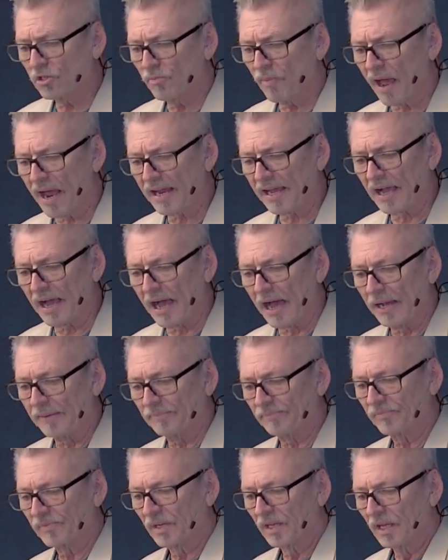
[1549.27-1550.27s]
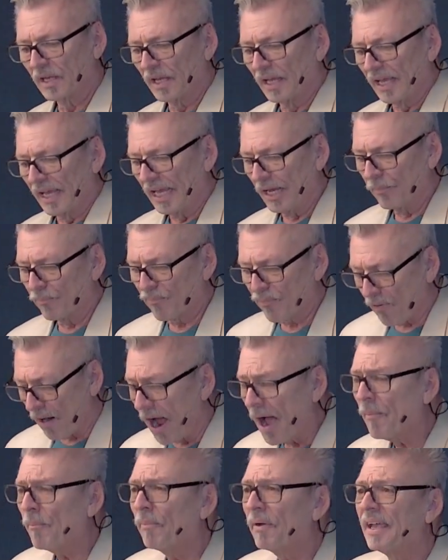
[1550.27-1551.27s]
by God. He
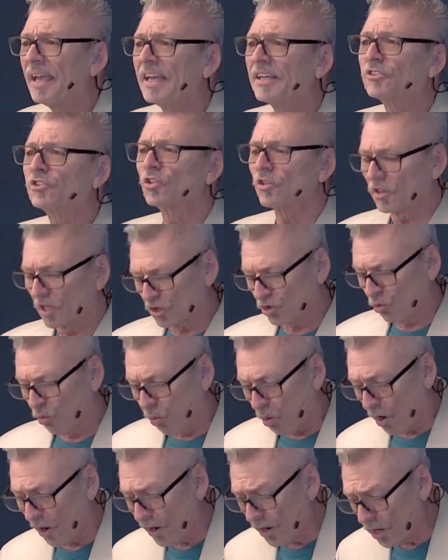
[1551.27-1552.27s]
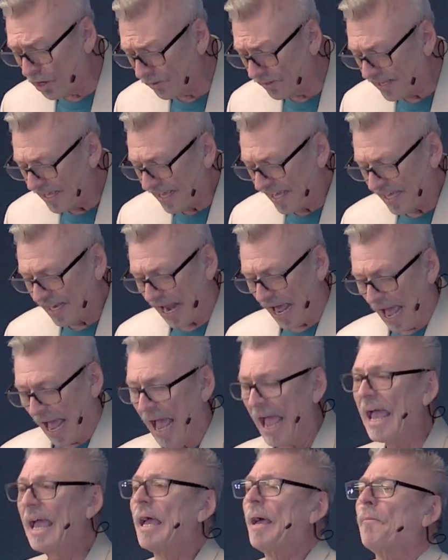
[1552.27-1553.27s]
brought me into this world, and
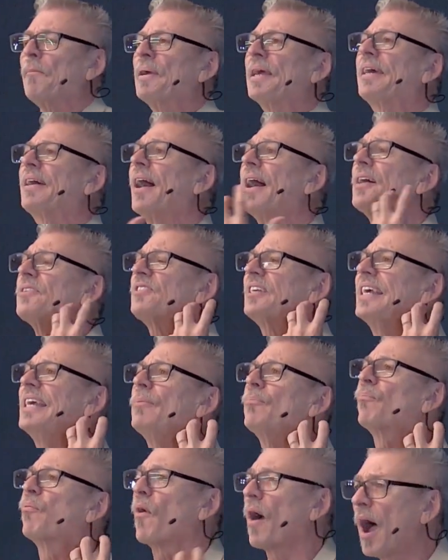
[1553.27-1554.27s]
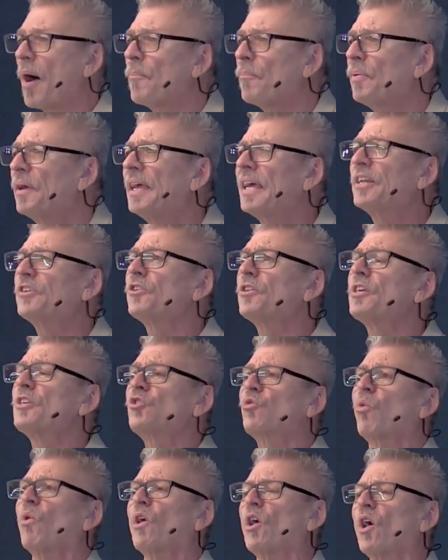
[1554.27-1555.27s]
I, because he brought me into this
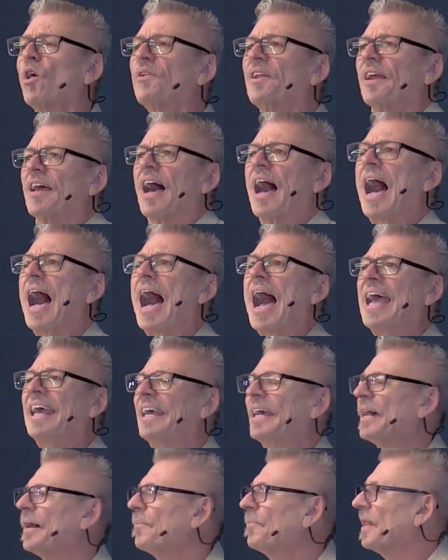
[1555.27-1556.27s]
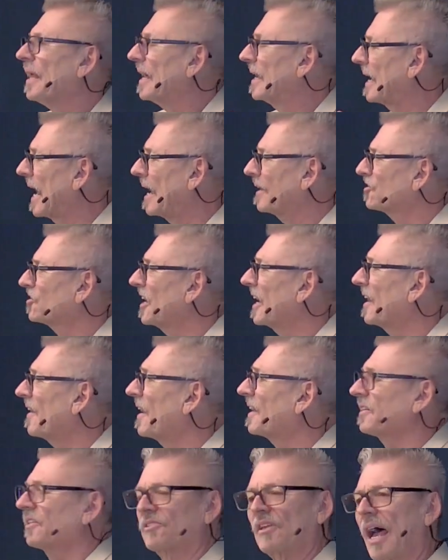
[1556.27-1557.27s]
world, I am, and I say it
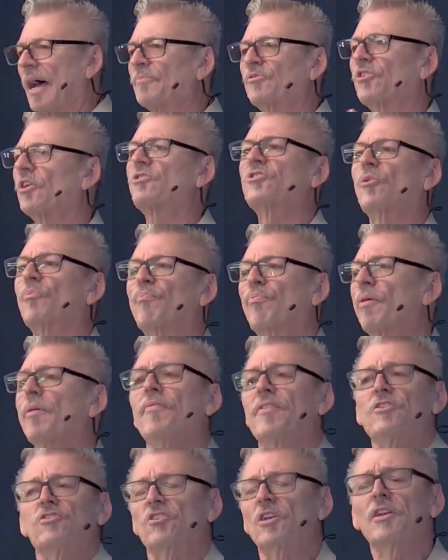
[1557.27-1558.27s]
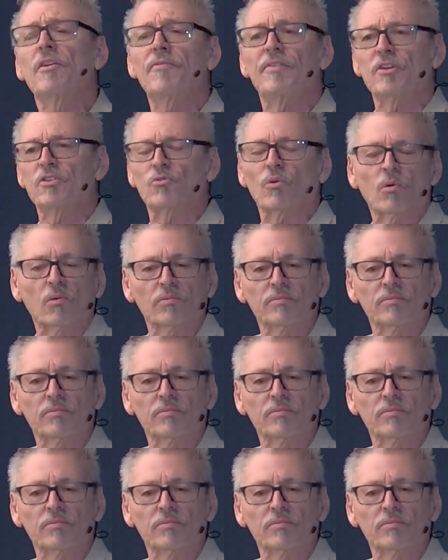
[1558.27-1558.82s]
like this, I'm such a privileged individual.